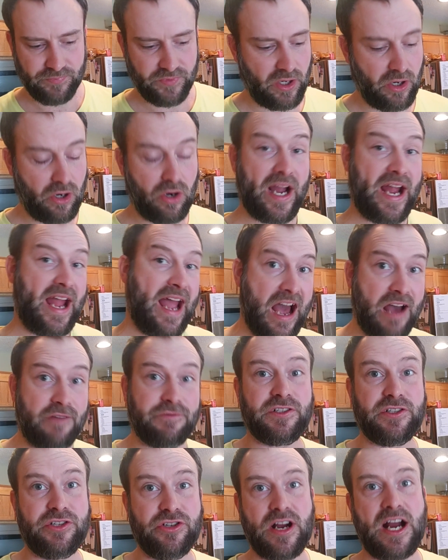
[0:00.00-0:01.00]
oh, I
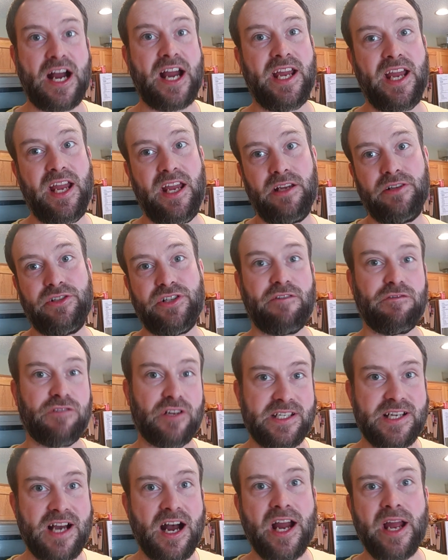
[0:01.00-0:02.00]
have to dry age
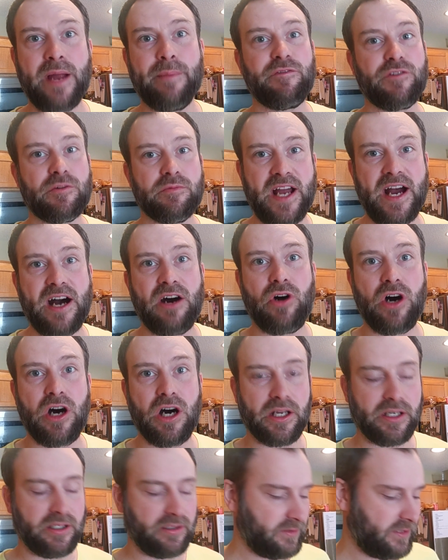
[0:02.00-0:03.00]
every time from now
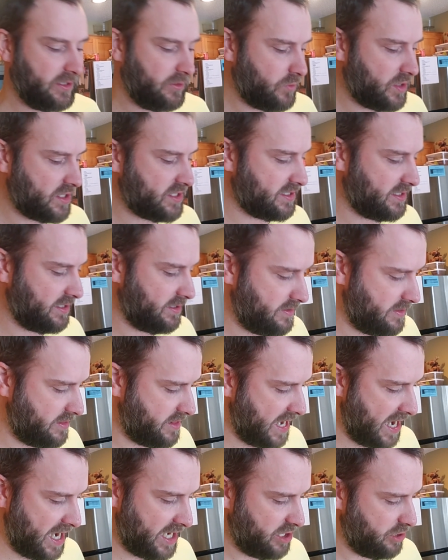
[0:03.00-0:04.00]
on. It wasn't
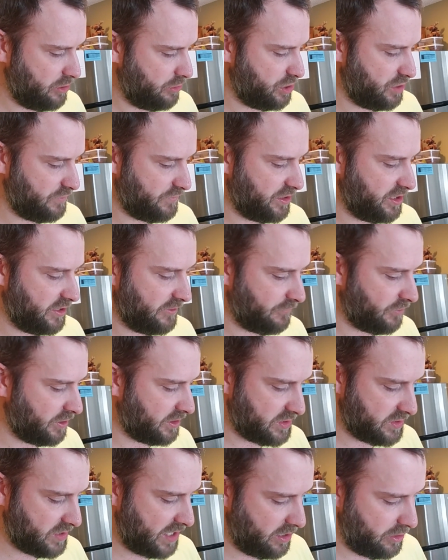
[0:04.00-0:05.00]
that huge of a
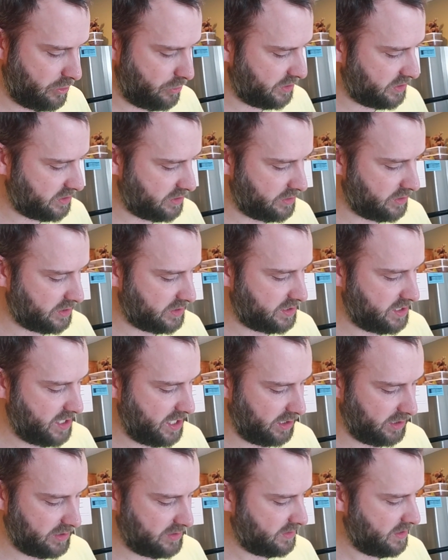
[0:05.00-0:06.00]
difference I noticed on the
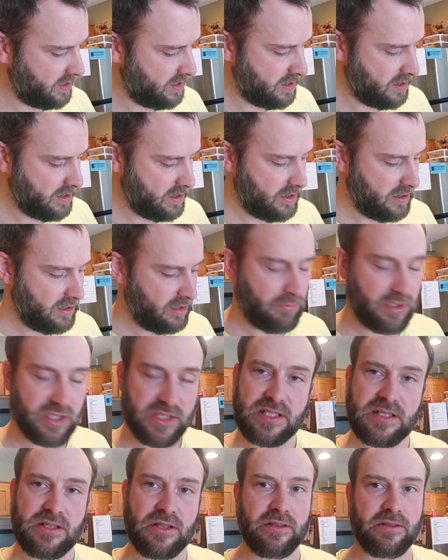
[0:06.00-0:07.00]
steaks.
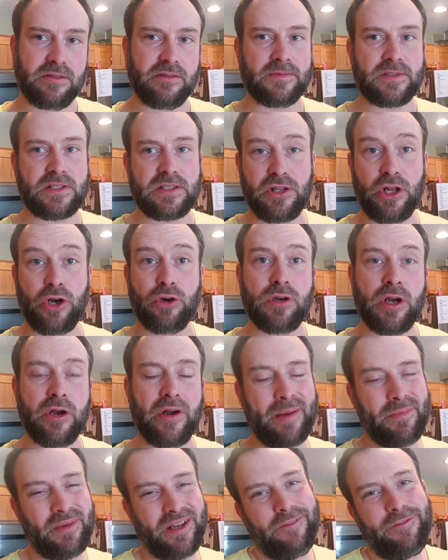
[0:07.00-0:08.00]
But
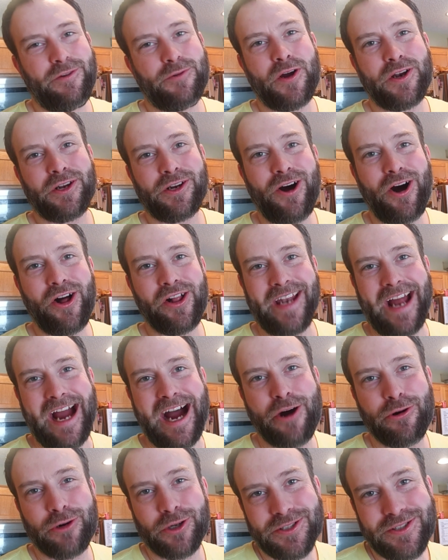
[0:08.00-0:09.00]
I mean, if you want to call an
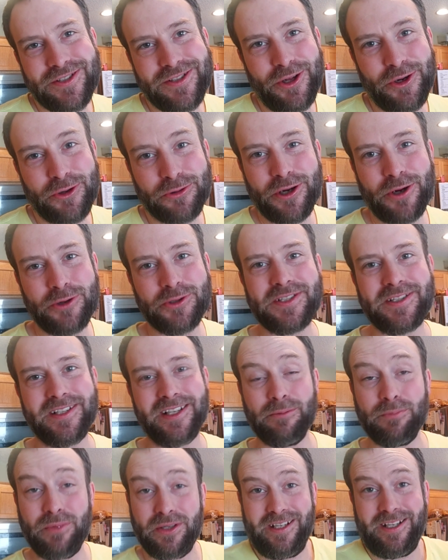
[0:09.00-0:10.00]
hour slow
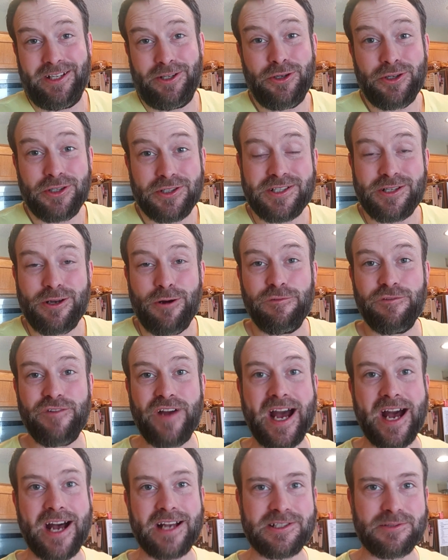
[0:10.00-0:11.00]
roasting, but it cooked so
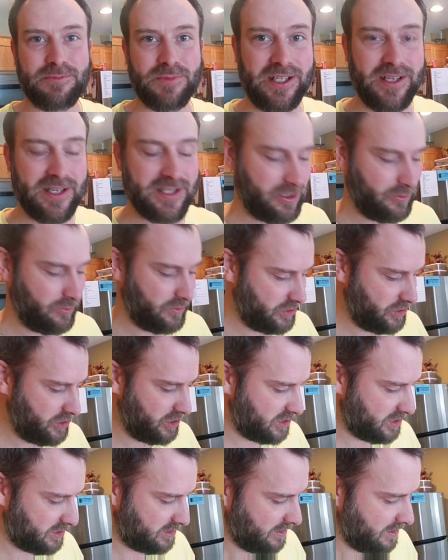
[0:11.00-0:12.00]
fast because it was
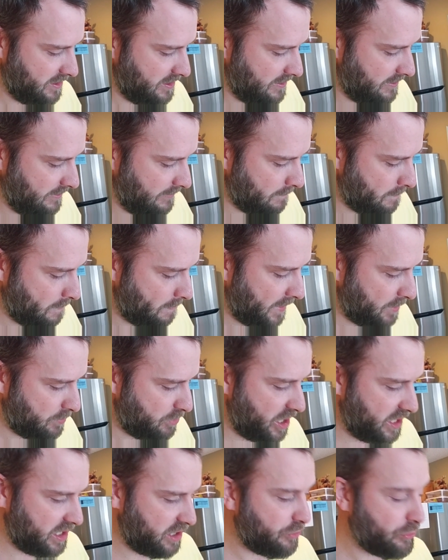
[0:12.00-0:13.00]
just
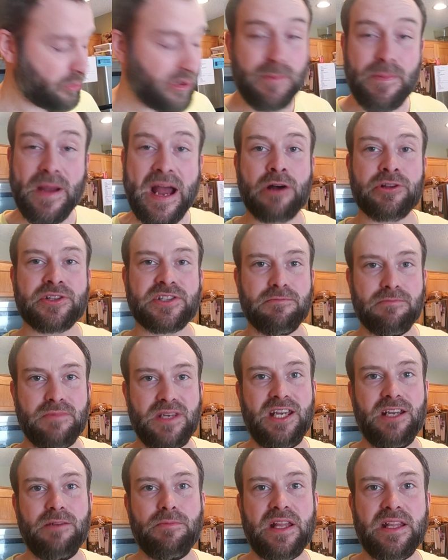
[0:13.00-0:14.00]
probably 3 pounds of
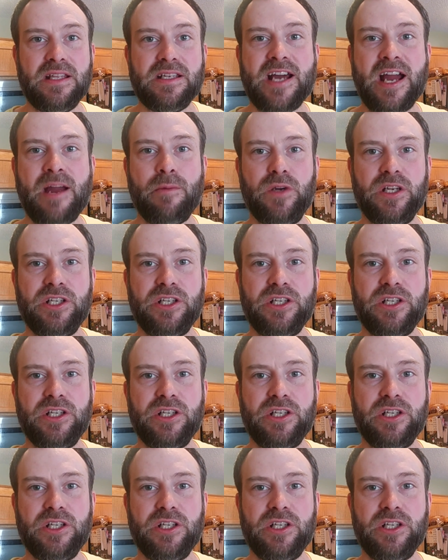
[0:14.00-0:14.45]
meat by the time